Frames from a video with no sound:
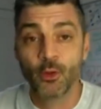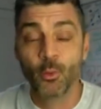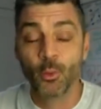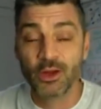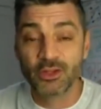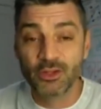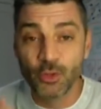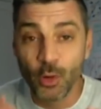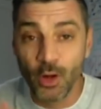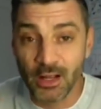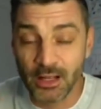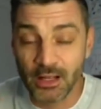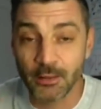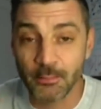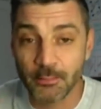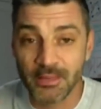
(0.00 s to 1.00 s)
When you
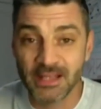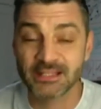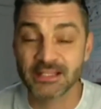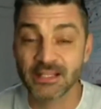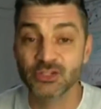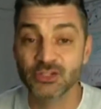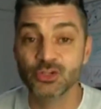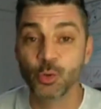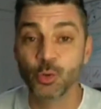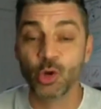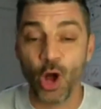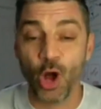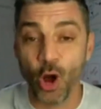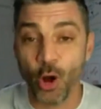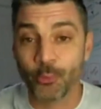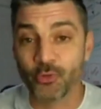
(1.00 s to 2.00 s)
are committed, you
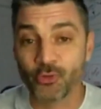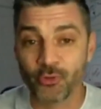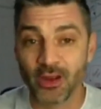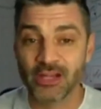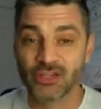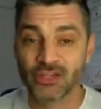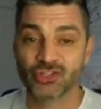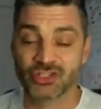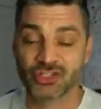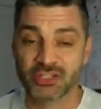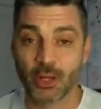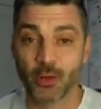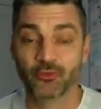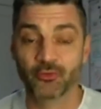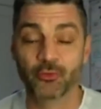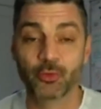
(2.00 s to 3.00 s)
will upgrade
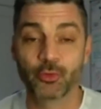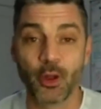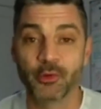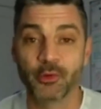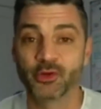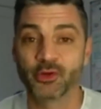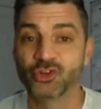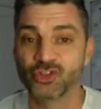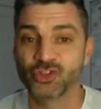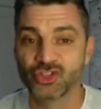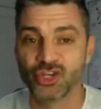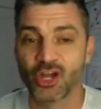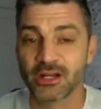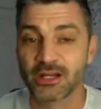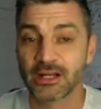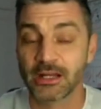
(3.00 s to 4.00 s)
yourself through going on a
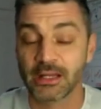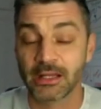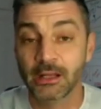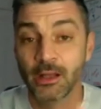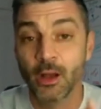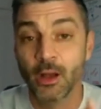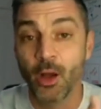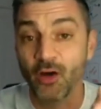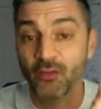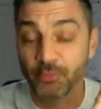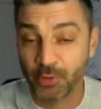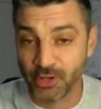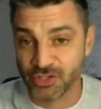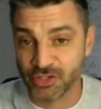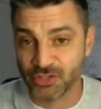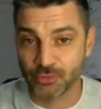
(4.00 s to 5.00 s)
journey of
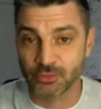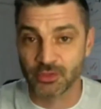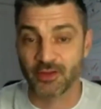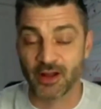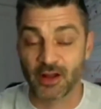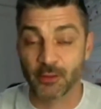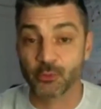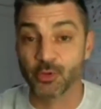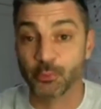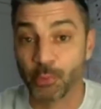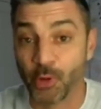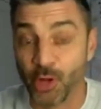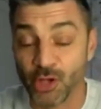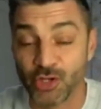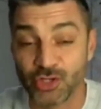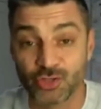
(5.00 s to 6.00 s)
personal development,
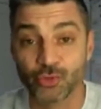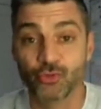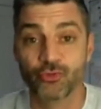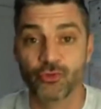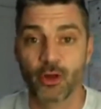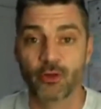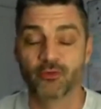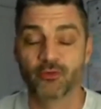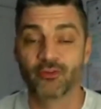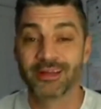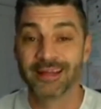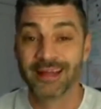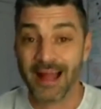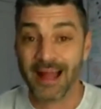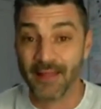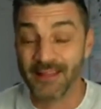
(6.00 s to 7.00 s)
personal growth.
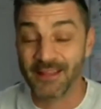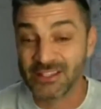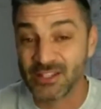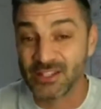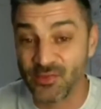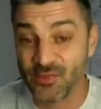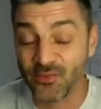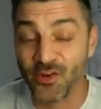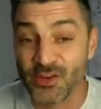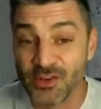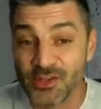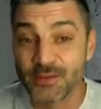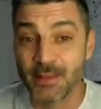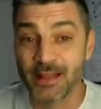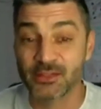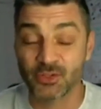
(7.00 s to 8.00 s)
And this is
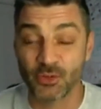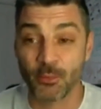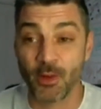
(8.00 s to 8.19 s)
fundamental.